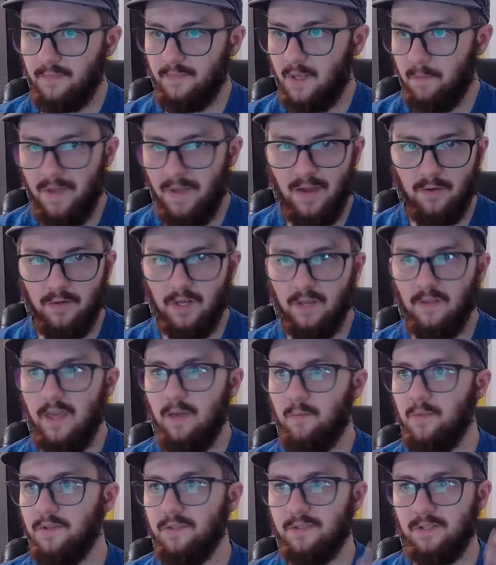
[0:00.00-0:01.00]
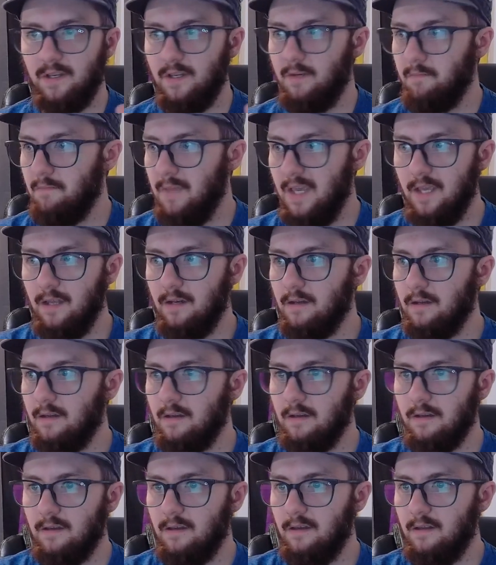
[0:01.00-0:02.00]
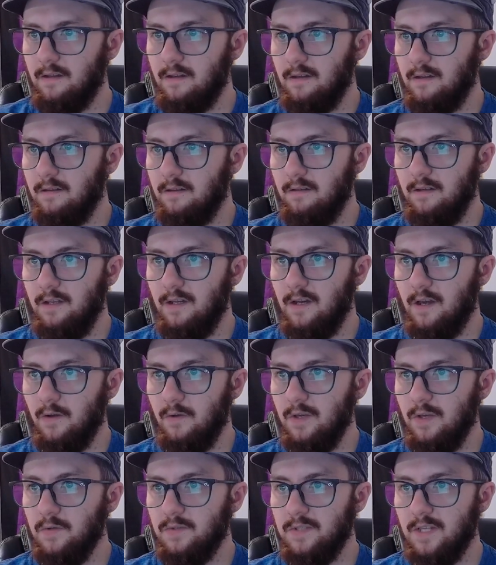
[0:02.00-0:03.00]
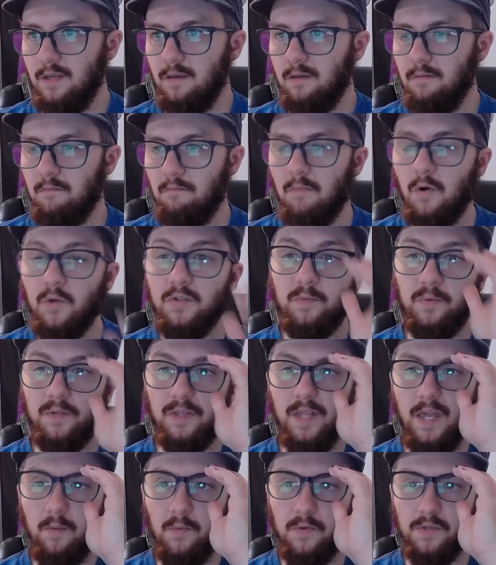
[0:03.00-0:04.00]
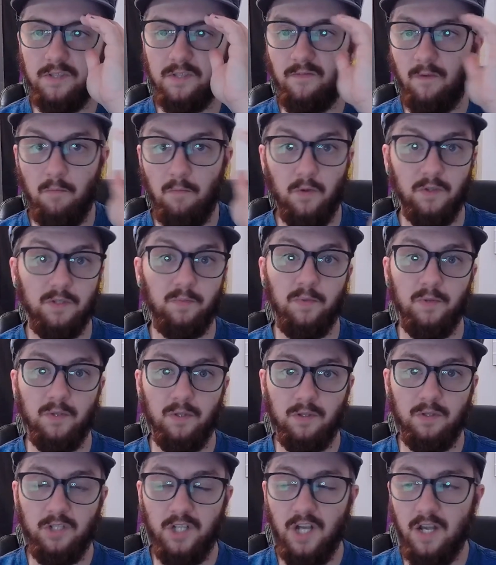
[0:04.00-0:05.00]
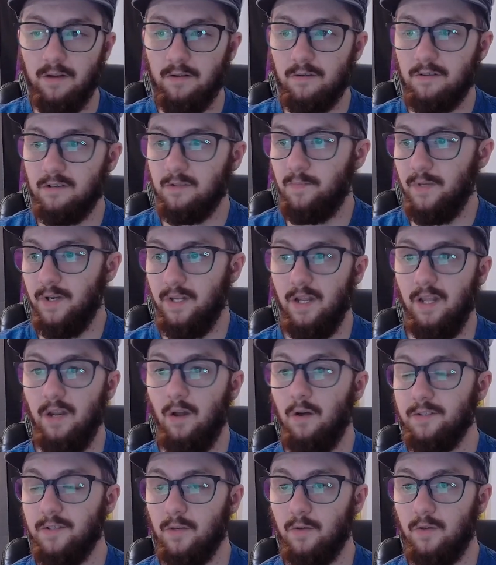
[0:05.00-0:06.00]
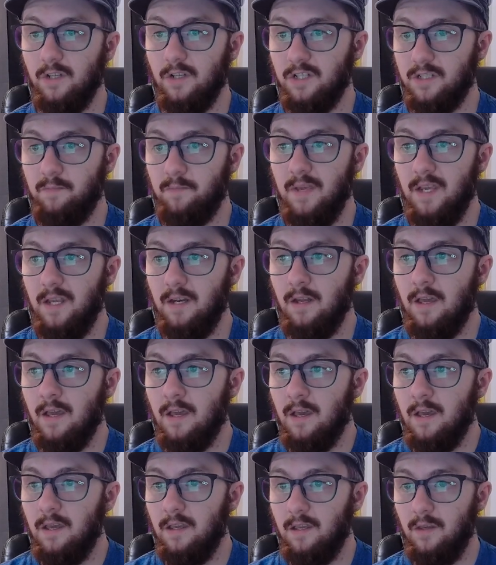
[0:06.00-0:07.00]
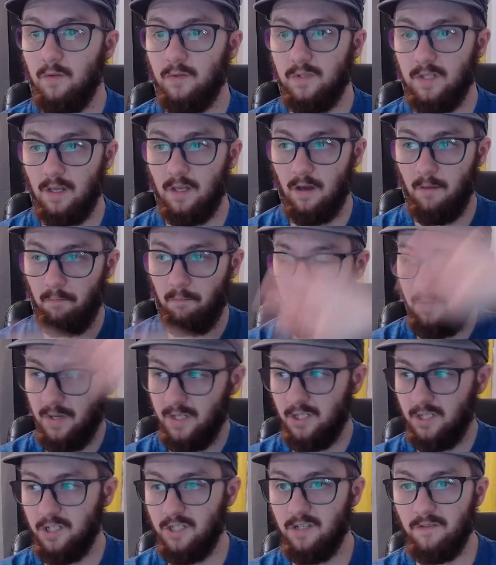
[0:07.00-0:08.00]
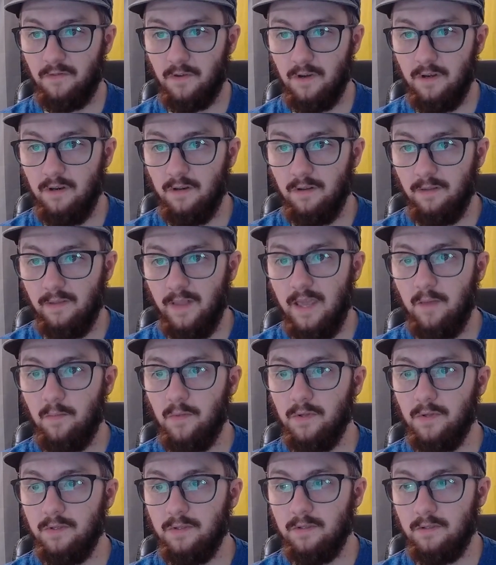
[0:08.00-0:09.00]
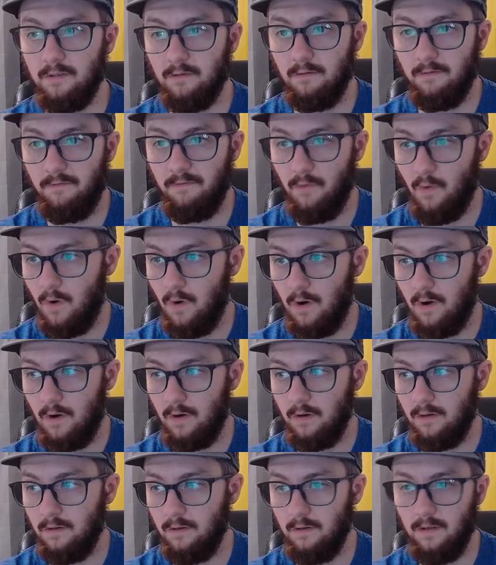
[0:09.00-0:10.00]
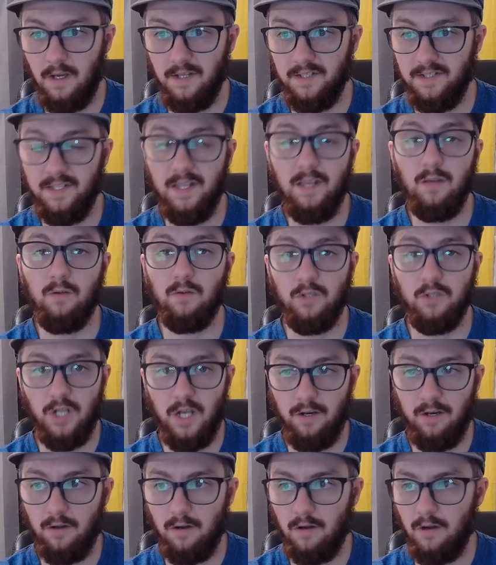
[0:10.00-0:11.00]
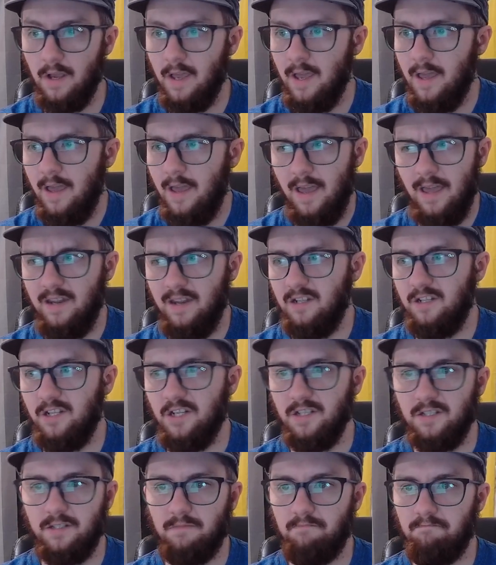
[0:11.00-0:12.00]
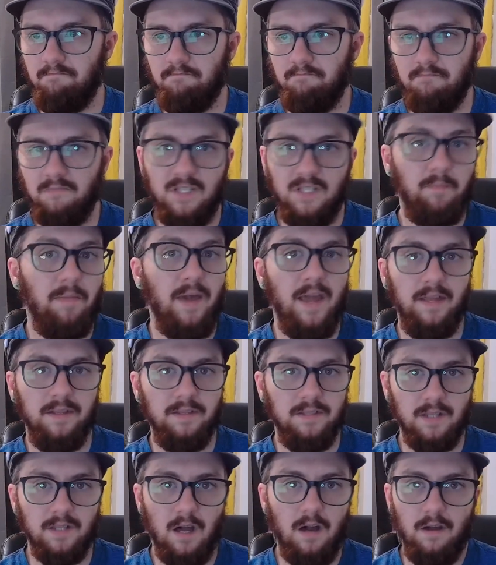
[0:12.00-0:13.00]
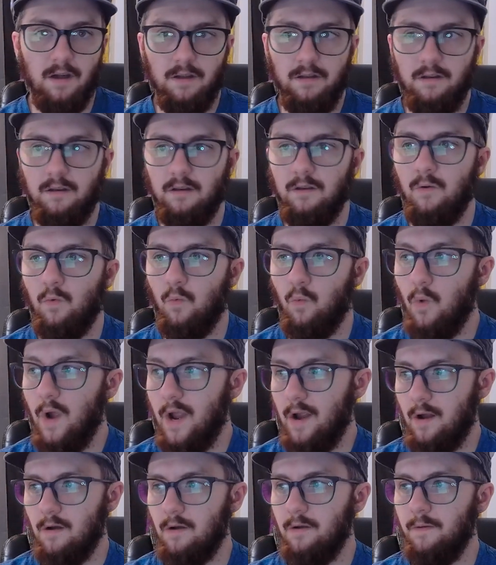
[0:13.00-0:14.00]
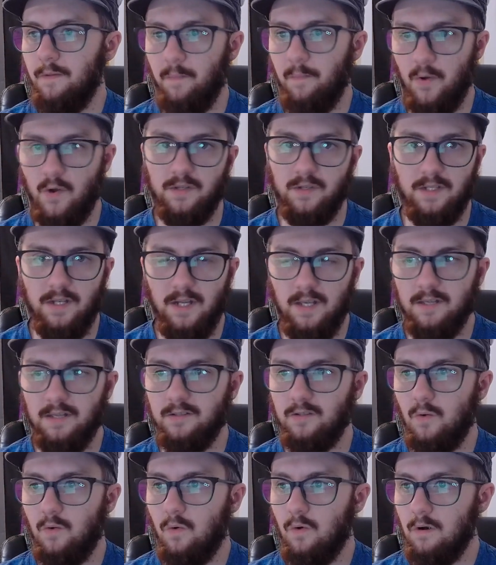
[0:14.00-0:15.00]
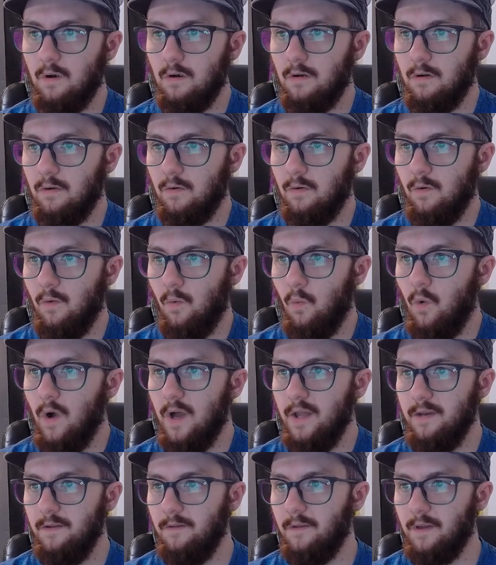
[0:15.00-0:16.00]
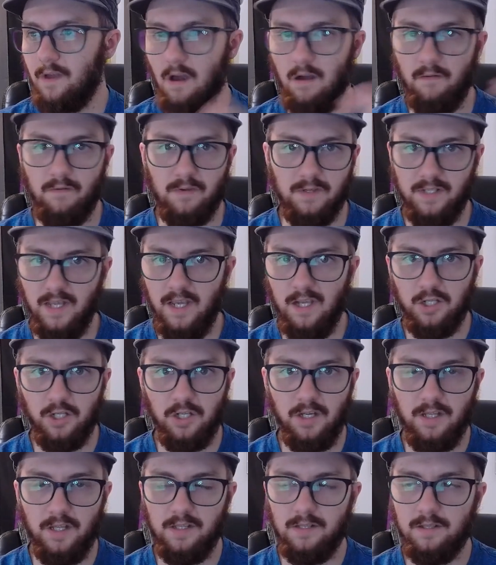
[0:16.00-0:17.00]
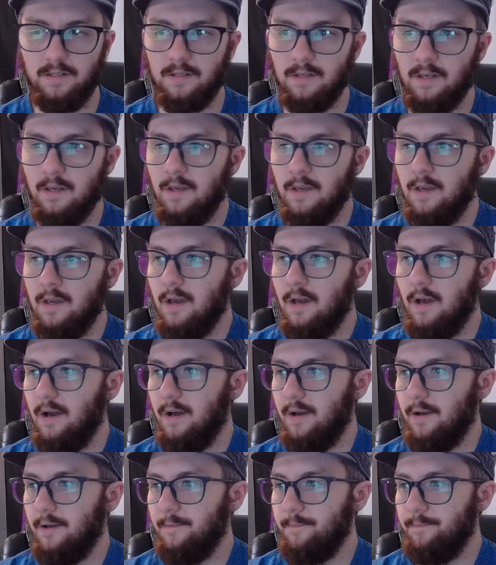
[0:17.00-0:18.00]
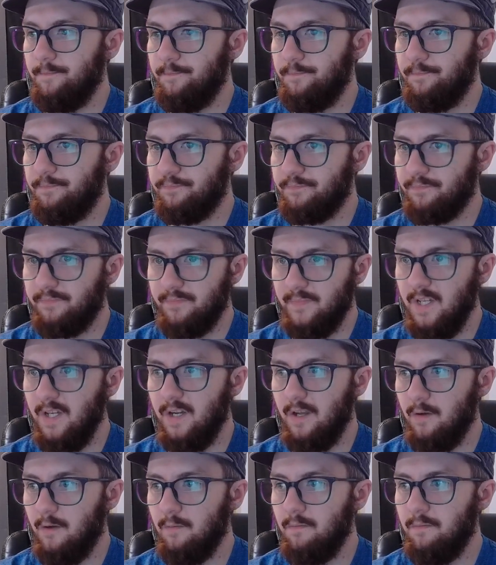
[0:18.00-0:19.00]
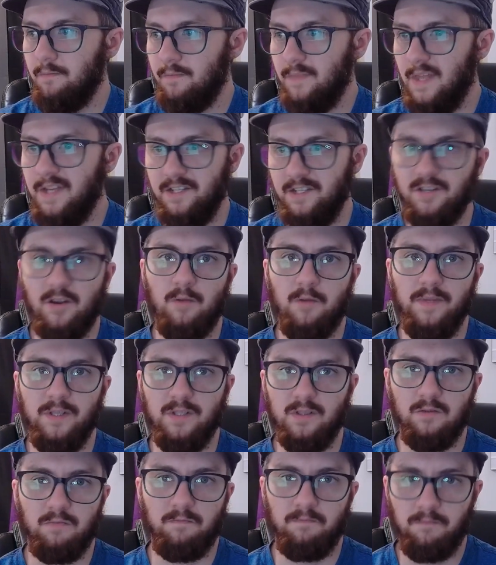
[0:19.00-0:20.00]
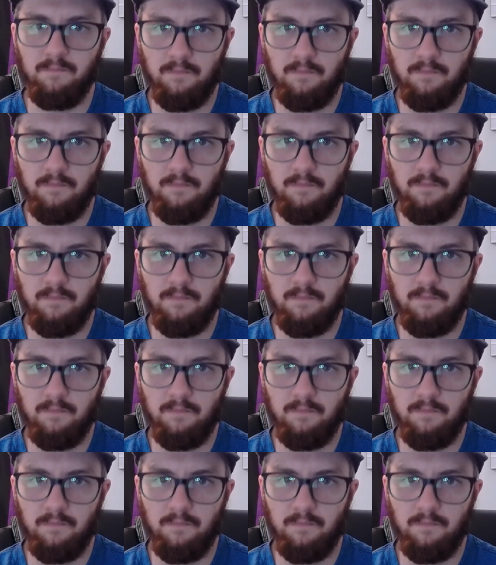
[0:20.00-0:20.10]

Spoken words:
compounding labels could mean, using multiple labels for multiple genders, but it also could just mean using a bunch of different labels for a single gender, and it just depends on where the person is or what the conversation is. That determines